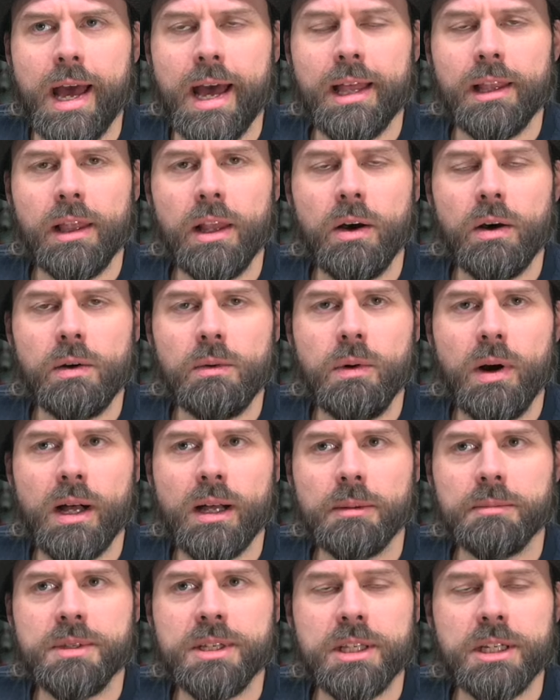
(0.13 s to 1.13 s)
Hello and
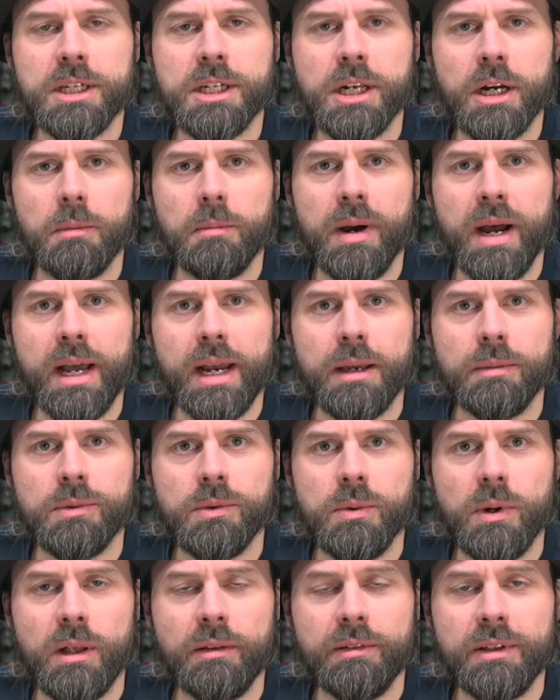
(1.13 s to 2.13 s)
welcome to the show. My name's
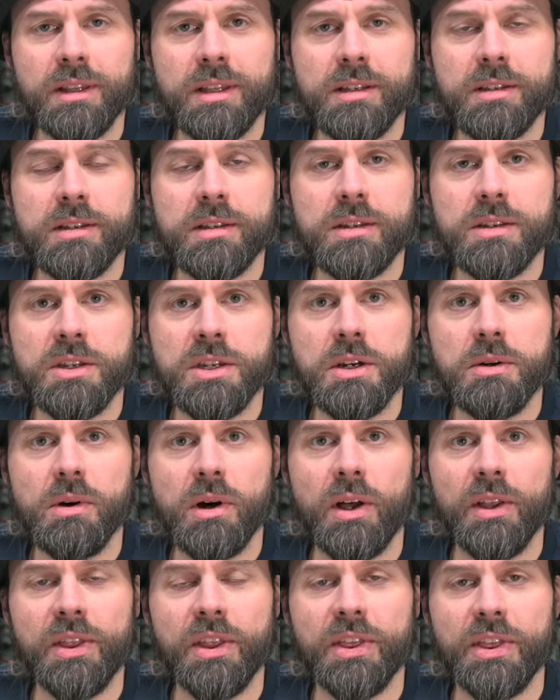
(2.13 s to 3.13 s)
Relevant. This is Do
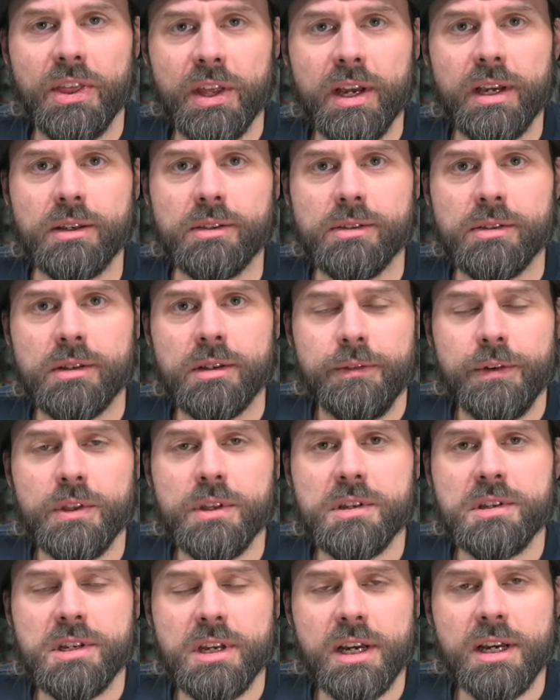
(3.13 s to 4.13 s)
All the Things. For
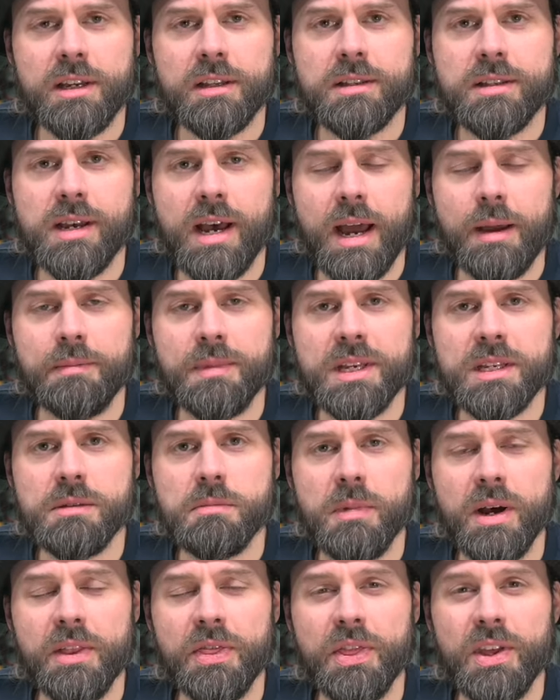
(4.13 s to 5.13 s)
the second time this
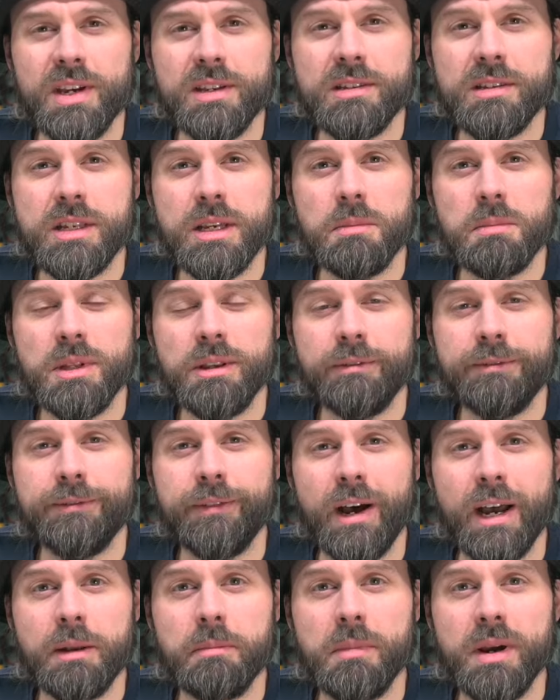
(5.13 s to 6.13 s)
month, I seem to
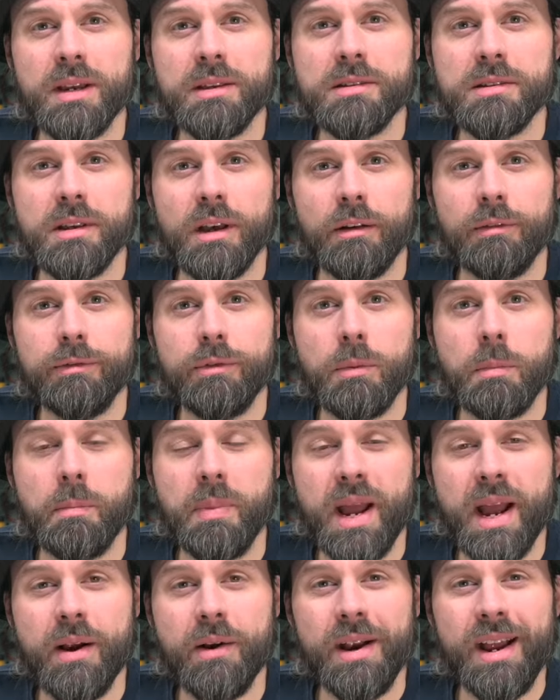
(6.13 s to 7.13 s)
find myself
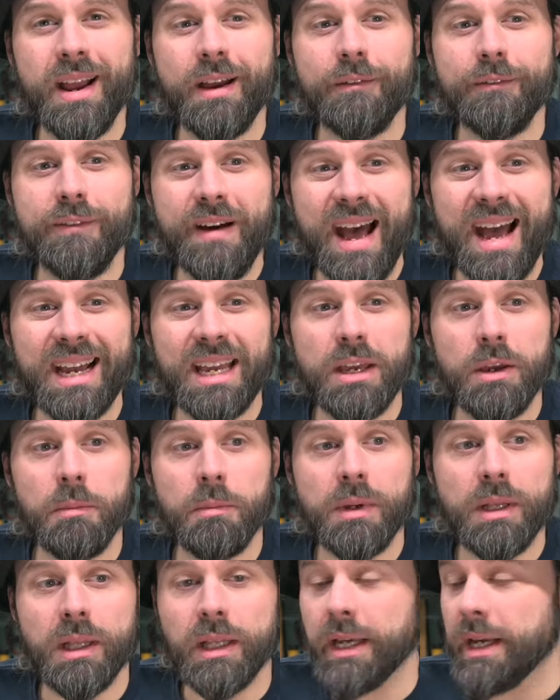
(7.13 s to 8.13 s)
repairing a
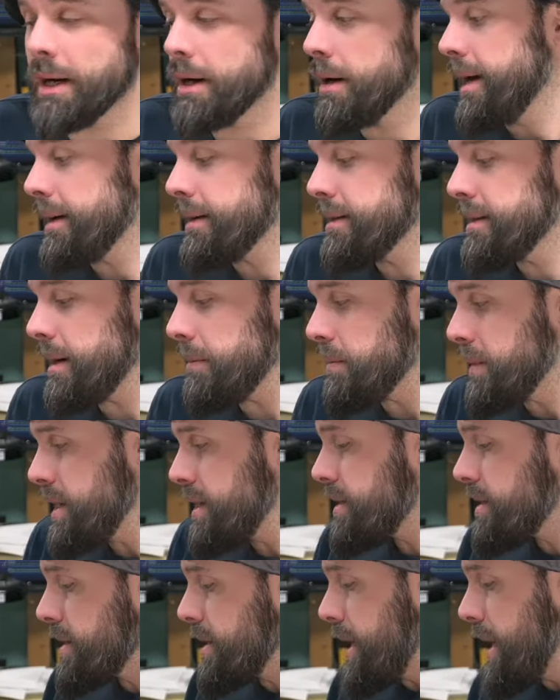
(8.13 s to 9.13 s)
vacuum cleaner. Except
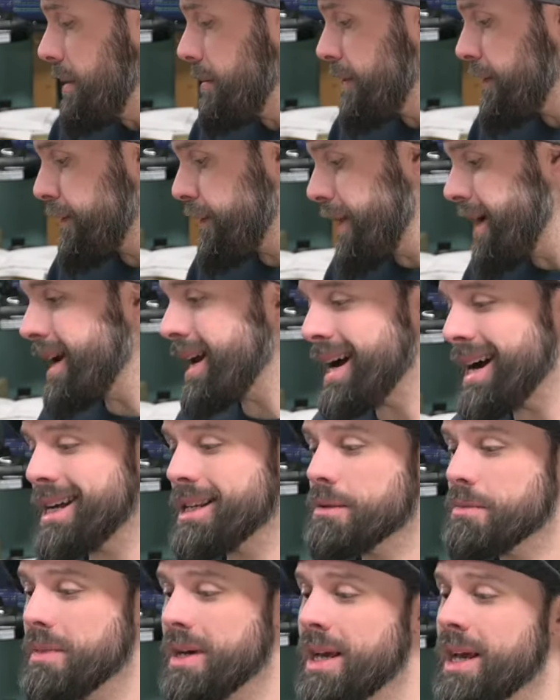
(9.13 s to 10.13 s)
this time, a friend
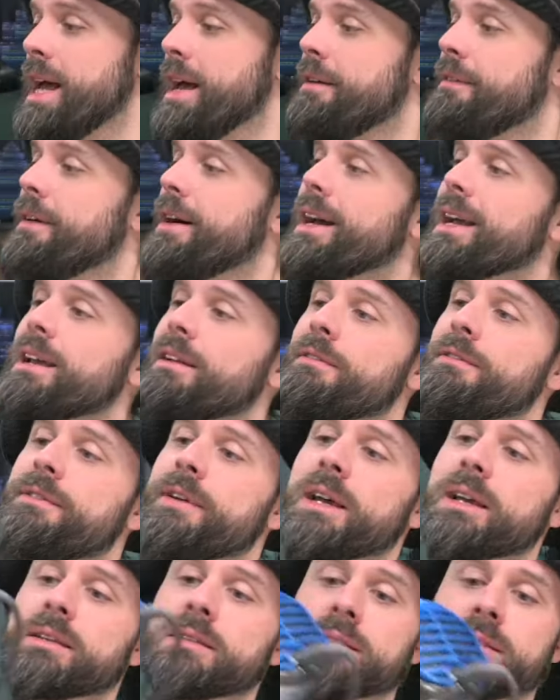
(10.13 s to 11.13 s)
asked me if I could
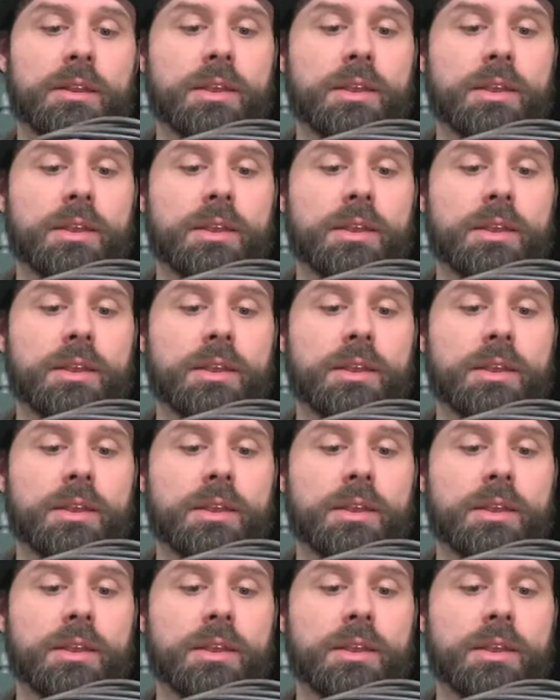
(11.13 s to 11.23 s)
fix